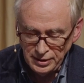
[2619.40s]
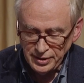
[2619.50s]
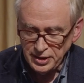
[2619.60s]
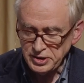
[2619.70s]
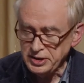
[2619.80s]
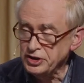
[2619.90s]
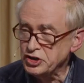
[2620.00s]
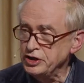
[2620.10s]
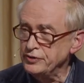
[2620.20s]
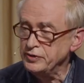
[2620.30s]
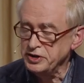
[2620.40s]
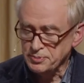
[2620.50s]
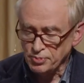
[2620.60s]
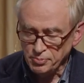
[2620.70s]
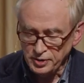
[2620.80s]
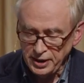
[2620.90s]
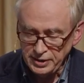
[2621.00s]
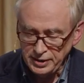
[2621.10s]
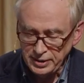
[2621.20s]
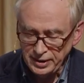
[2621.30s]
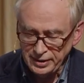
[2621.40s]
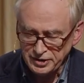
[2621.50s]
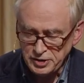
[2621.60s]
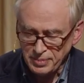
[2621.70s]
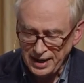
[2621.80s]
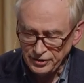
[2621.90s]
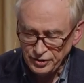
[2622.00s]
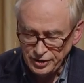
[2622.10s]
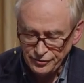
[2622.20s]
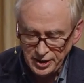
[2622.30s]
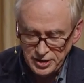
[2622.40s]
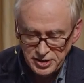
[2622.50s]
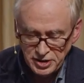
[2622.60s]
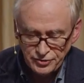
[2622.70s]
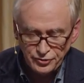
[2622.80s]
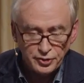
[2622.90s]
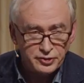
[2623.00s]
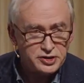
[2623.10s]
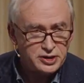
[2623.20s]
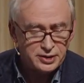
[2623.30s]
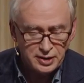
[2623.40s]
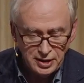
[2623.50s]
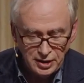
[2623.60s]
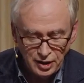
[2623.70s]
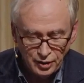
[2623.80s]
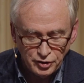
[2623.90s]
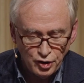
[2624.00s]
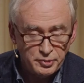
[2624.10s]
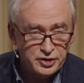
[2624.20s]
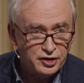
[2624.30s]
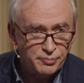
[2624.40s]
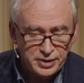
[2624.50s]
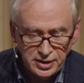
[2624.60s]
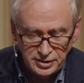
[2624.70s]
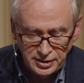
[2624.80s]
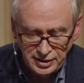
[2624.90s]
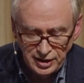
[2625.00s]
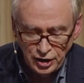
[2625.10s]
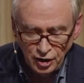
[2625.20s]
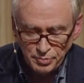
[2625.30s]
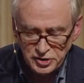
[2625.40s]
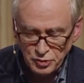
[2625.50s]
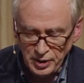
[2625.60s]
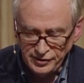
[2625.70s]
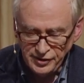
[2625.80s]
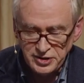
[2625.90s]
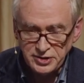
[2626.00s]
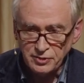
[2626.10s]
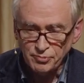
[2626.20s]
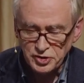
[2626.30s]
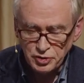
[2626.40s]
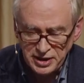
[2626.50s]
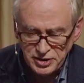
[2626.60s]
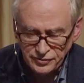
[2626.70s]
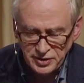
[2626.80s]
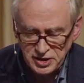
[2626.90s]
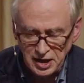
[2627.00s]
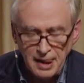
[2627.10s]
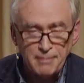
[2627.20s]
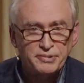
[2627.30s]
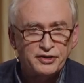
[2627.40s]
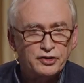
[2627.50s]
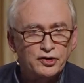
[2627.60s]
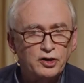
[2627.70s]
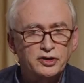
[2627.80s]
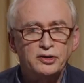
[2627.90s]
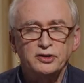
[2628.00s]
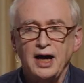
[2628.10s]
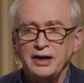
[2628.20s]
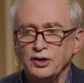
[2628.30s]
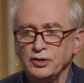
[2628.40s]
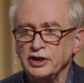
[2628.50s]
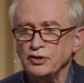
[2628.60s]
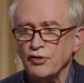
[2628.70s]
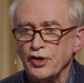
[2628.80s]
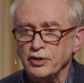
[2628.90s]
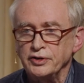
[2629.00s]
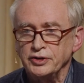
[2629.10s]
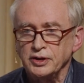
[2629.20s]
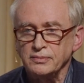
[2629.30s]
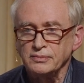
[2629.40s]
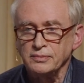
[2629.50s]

They're seen chiefly as propagating and explanatory devices focusing on communicability, on persuasiveness, but not on iconic authority.